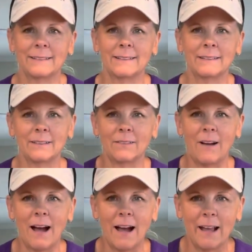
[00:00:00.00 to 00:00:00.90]
the little
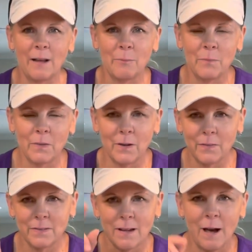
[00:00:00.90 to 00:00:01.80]
eye up
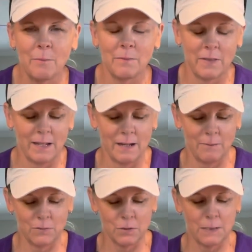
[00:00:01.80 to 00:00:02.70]
on top of the
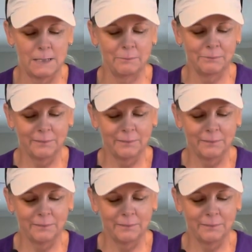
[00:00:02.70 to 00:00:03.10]
screen.